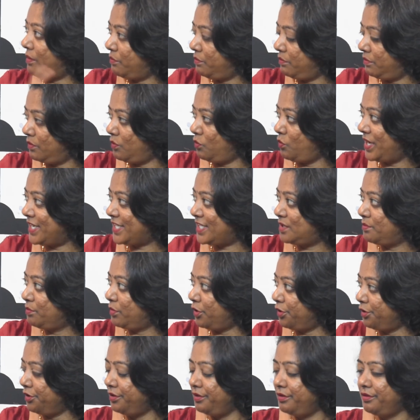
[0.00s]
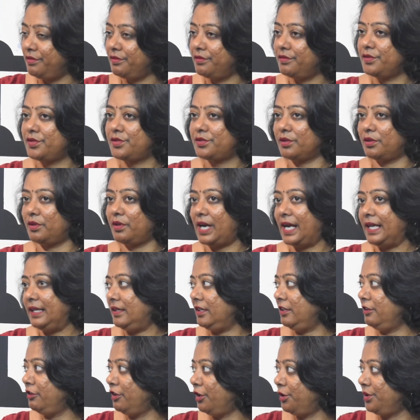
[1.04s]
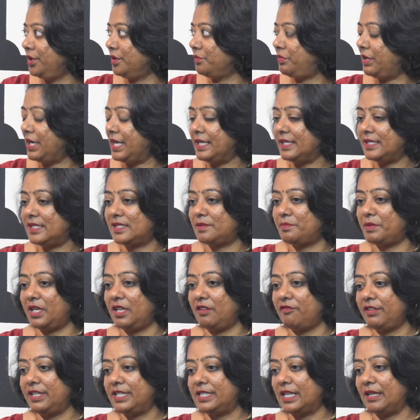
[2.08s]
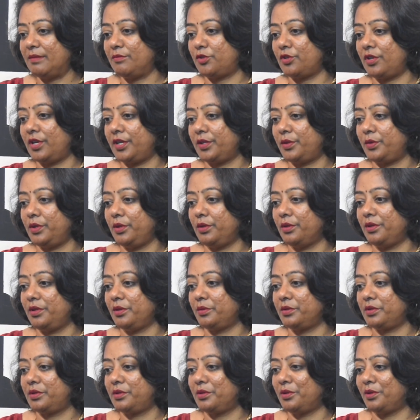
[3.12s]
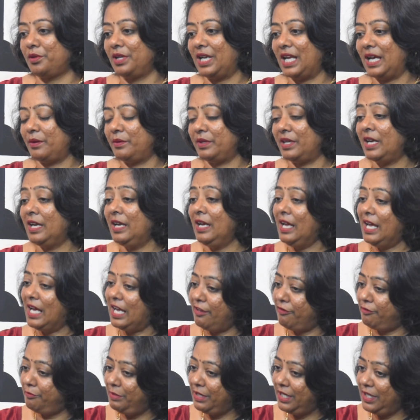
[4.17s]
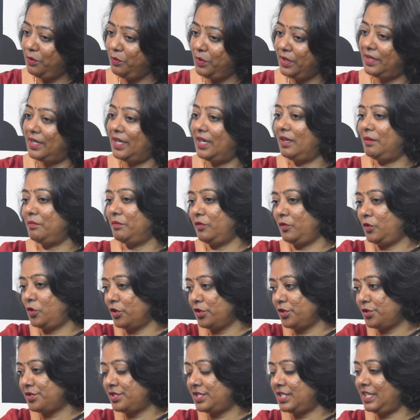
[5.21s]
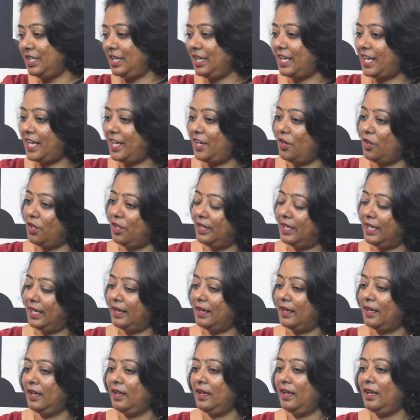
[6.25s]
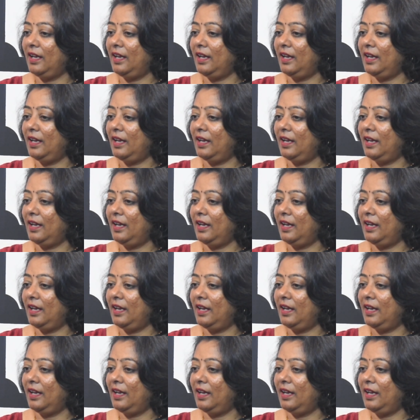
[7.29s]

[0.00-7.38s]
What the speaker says: I'm from West Bengal, so I didn't know the place. But every time they would call, I've been with them, gone to Syria and all that.